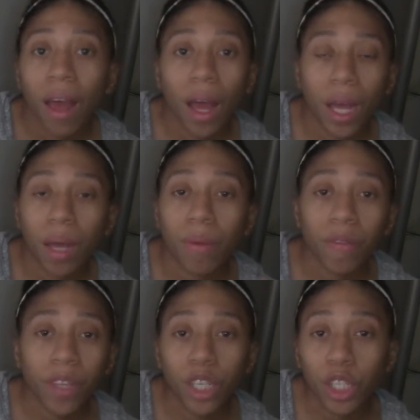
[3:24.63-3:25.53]

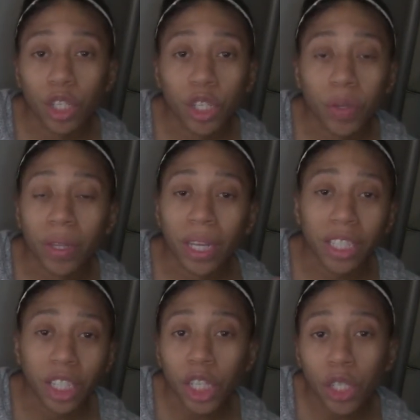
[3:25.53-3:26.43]
If they choose you and they
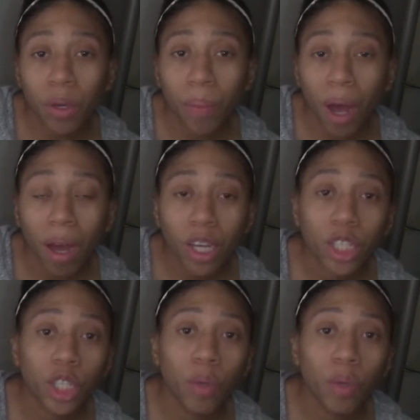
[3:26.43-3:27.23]
send you a box,